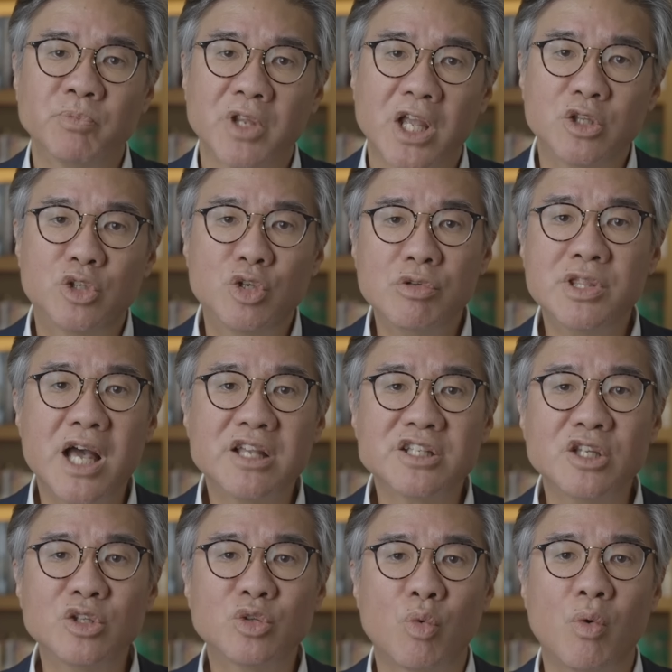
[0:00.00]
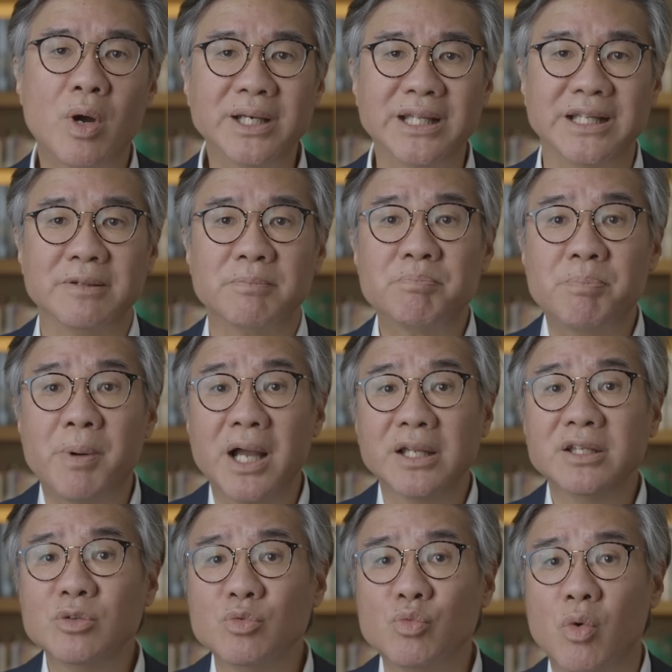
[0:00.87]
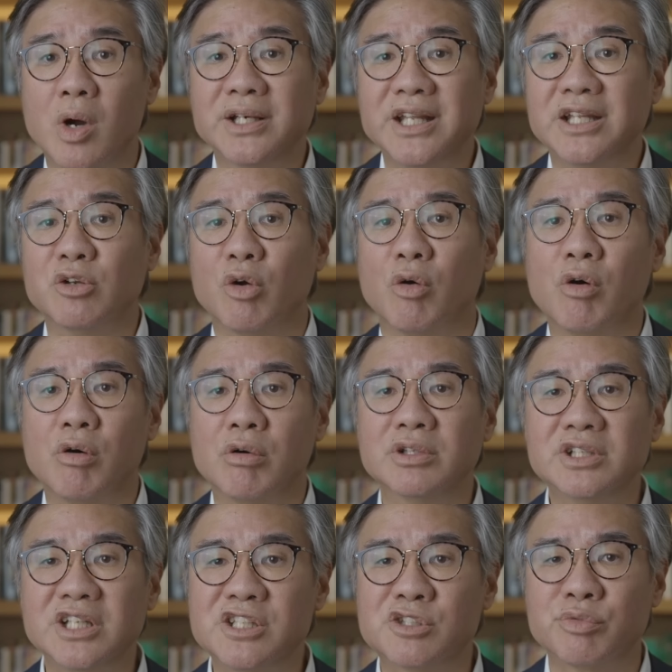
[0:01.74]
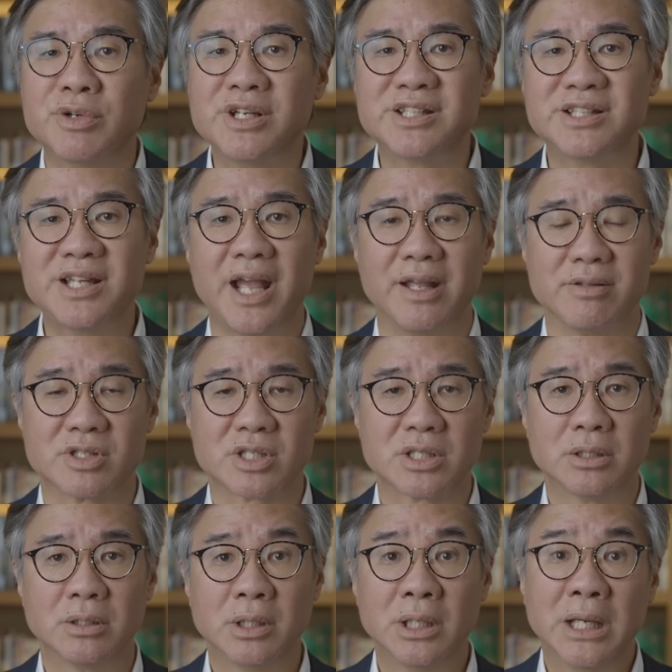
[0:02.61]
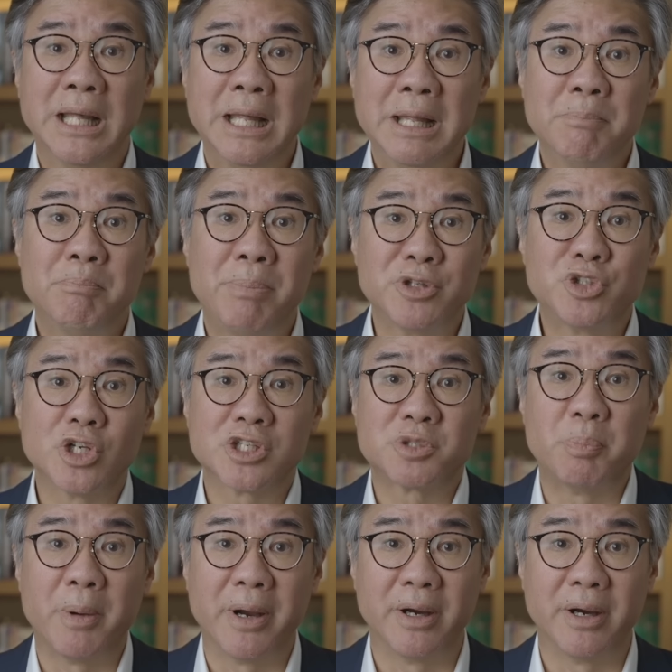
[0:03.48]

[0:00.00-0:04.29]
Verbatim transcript: In 2020, Biden won in all these three states, but just